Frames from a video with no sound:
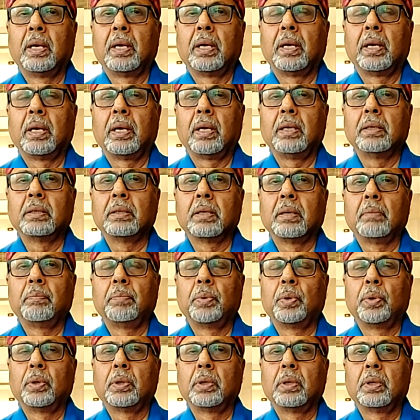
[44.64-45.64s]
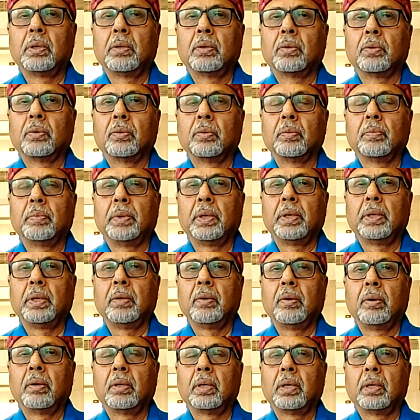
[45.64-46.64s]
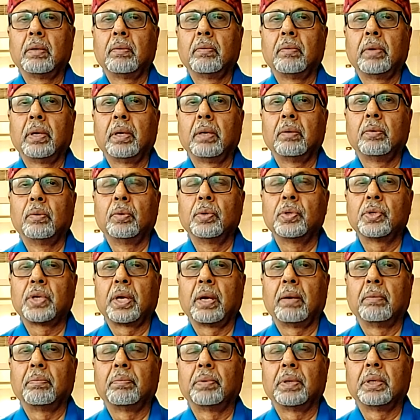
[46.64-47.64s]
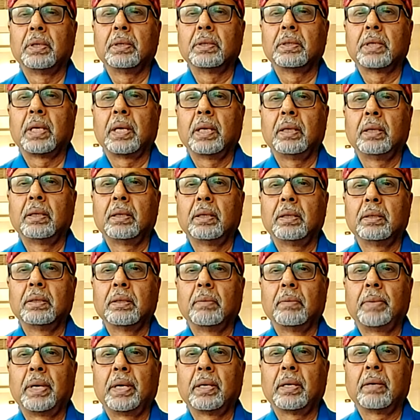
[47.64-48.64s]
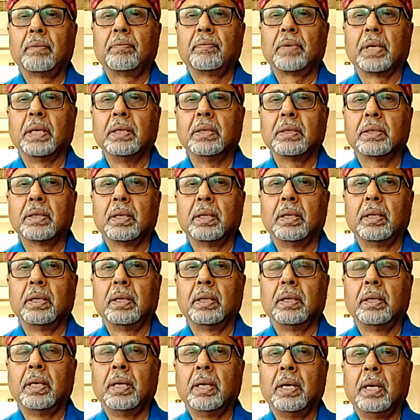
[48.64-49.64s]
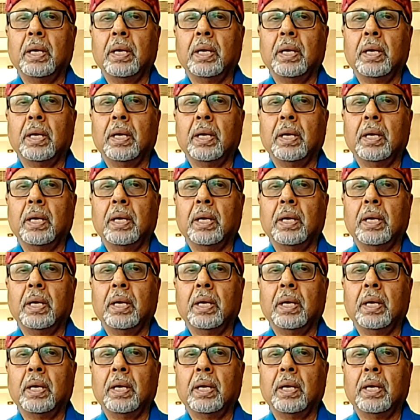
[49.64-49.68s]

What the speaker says: is reported to be not in very good shape. His health is a matter of concern.